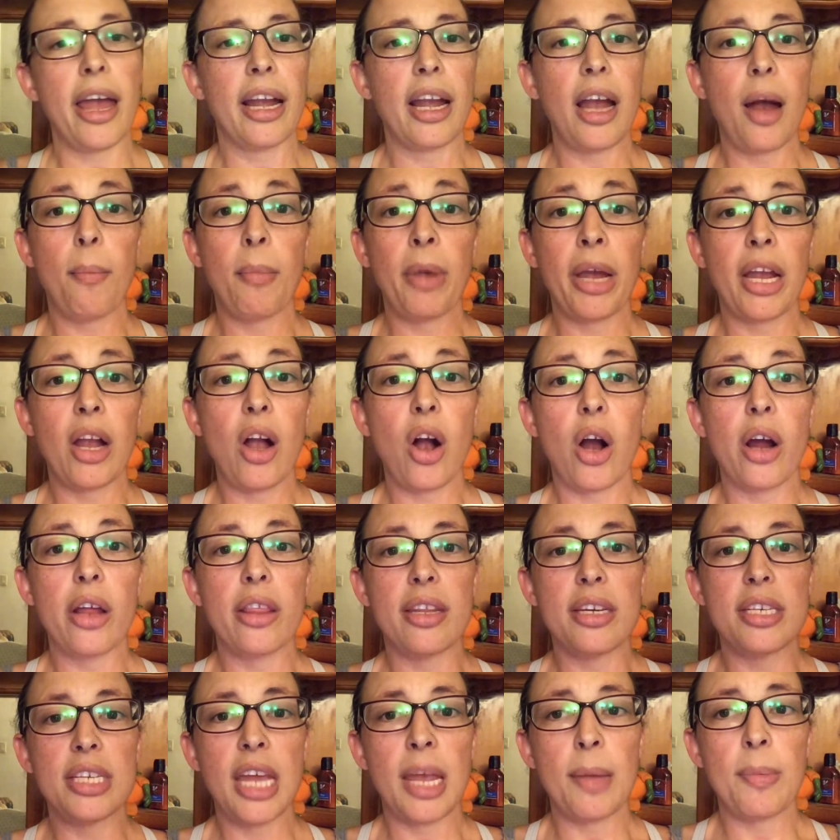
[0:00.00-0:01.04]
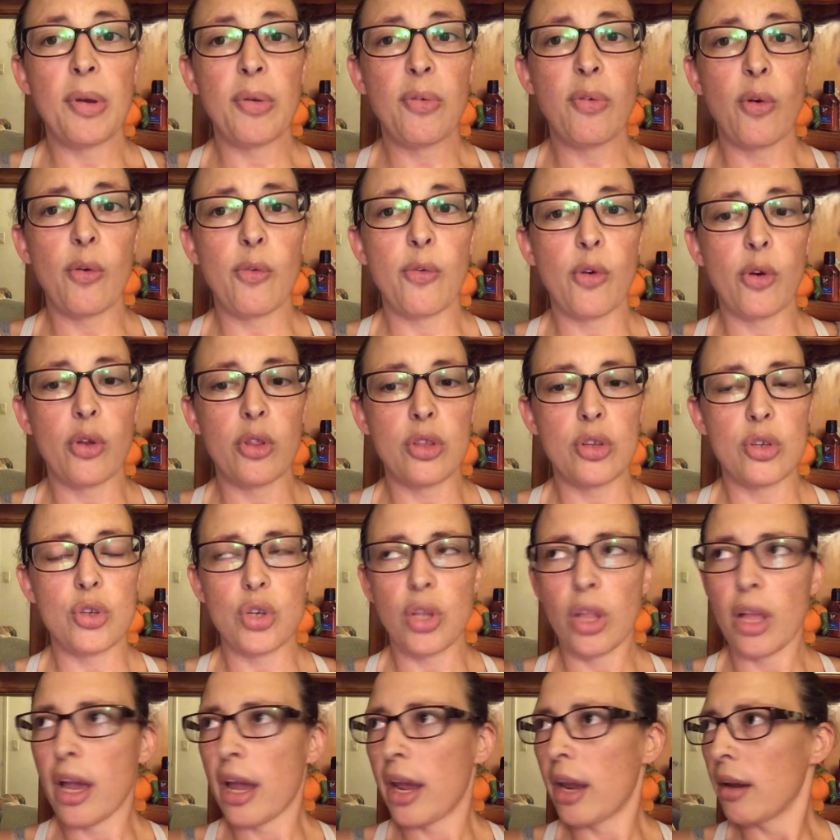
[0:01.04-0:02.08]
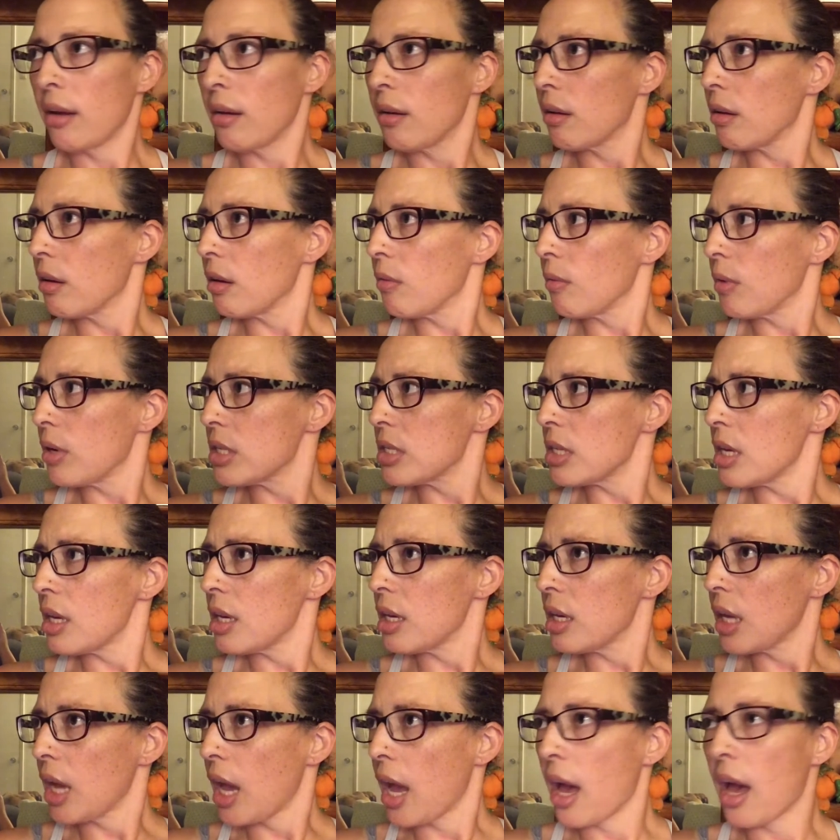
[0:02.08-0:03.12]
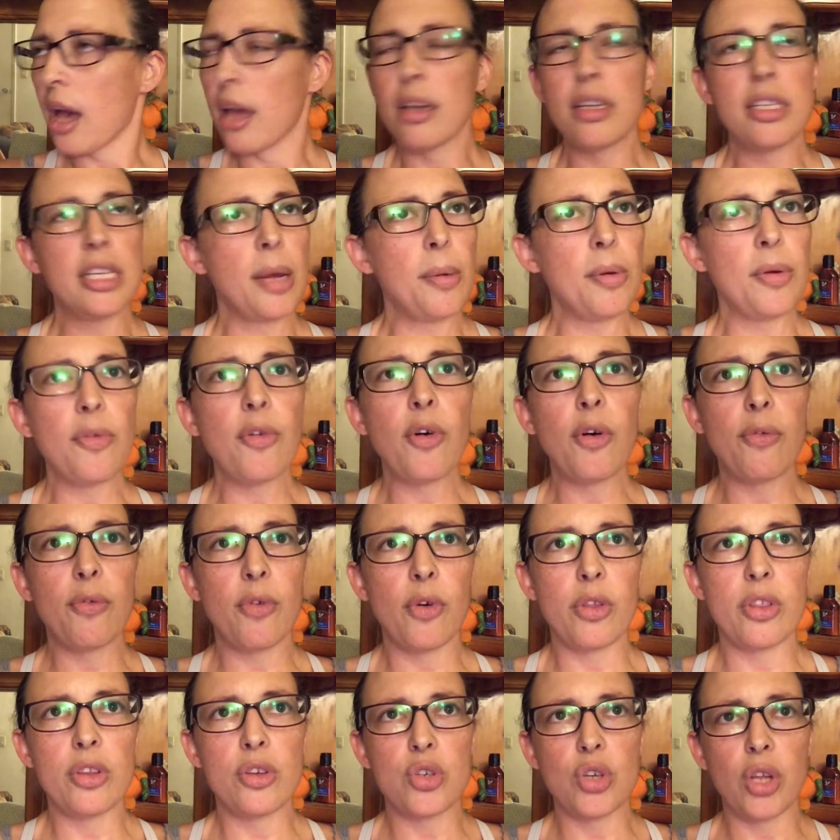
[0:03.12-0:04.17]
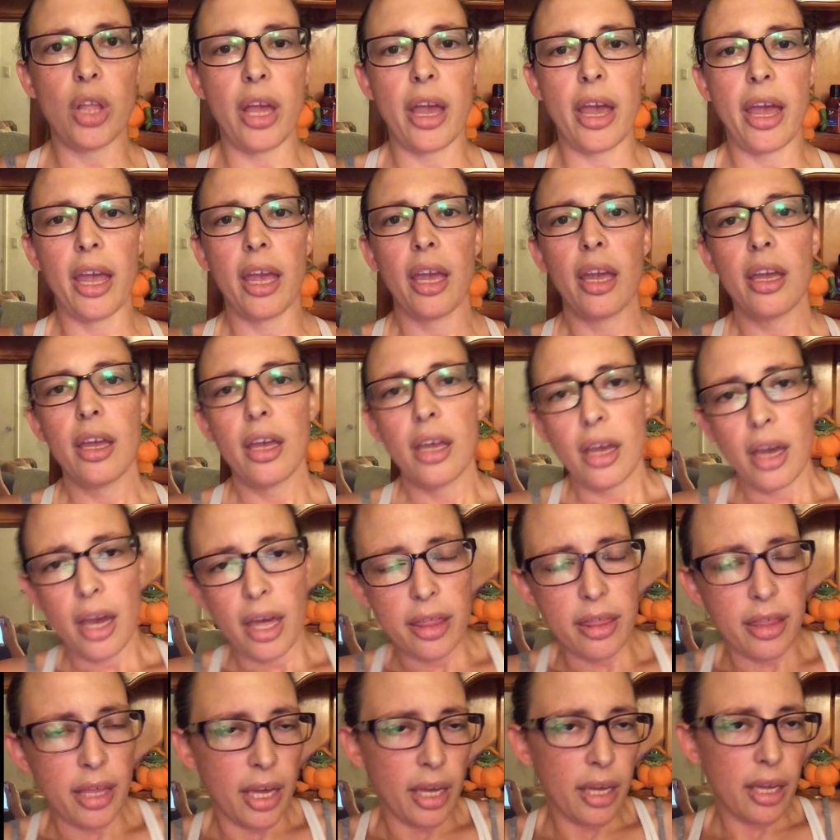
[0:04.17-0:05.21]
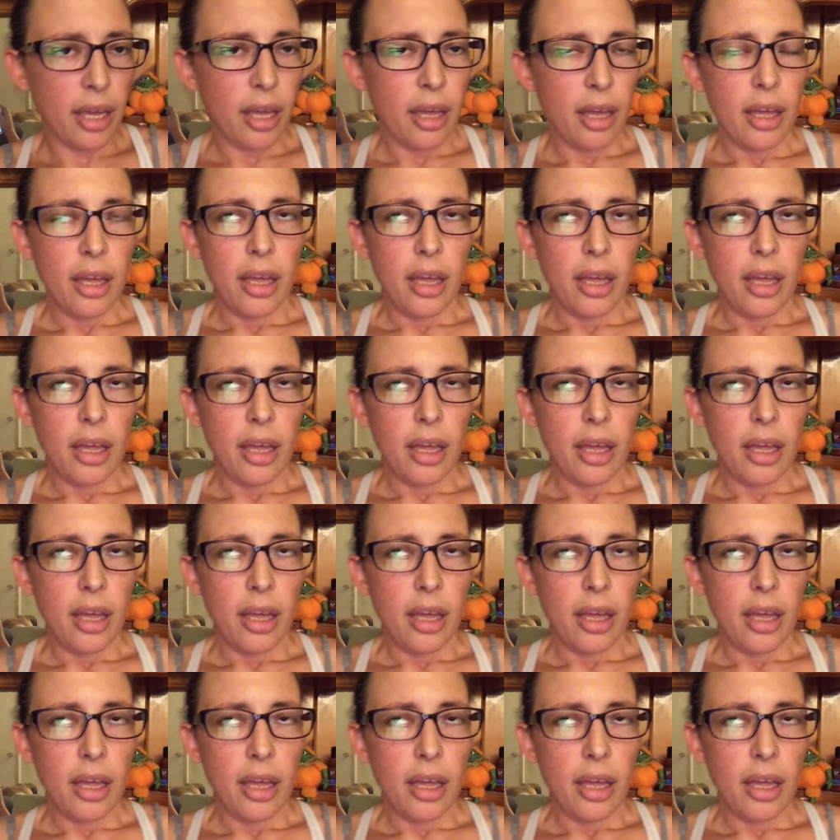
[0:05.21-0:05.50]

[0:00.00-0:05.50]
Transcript: I got my car the day before 4th of July. Was it? Yeah, day before 4th of July, I think.